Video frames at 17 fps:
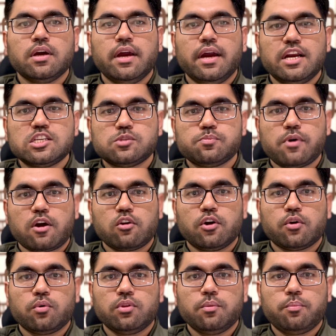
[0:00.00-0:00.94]
and
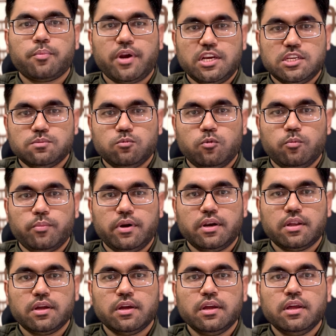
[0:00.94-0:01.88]
speculate on the price movement
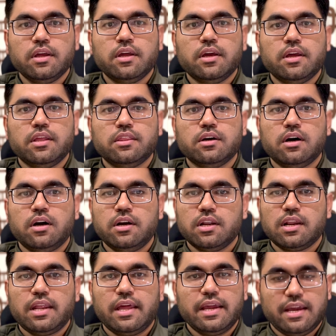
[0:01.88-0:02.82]
in the
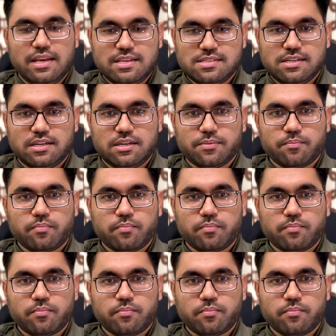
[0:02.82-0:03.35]
underlying asset.